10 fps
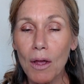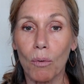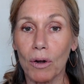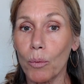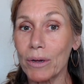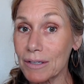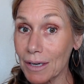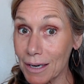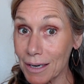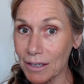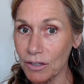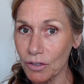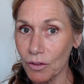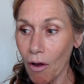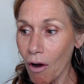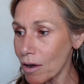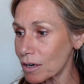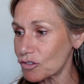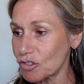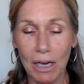One of the ways to connect it to the heart
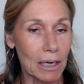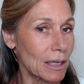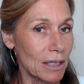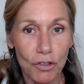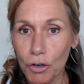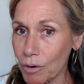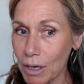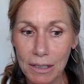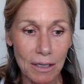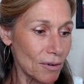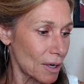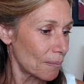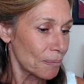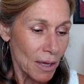is channel it into creativity.